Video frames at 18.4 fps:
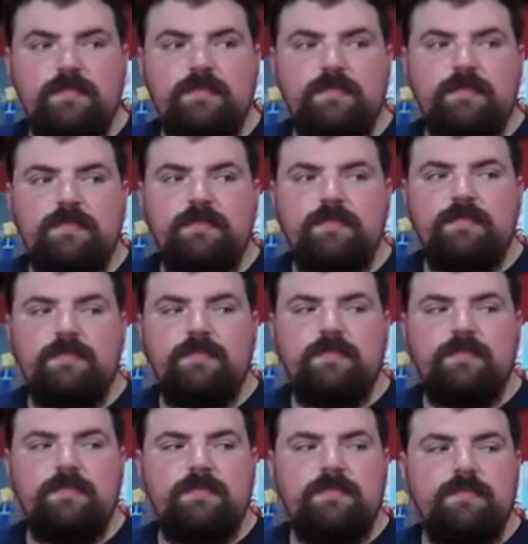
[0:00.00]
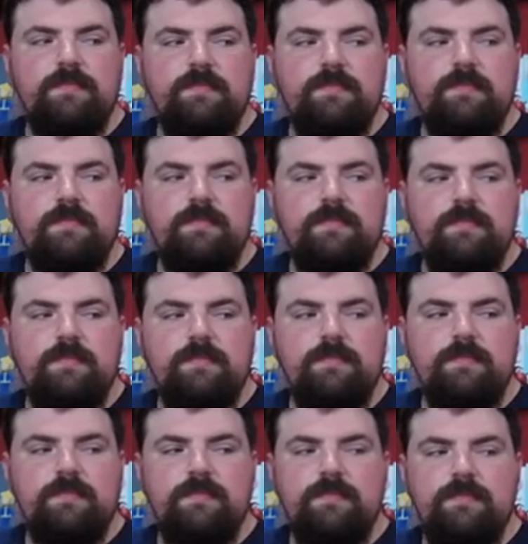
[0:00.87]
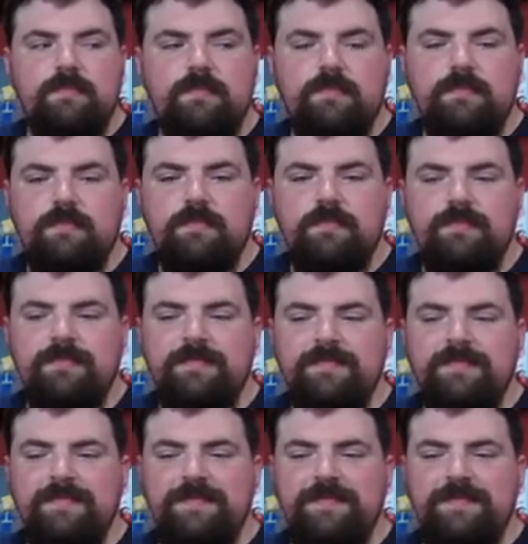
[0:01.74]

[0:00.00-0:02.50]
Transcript: This person isn't speaking.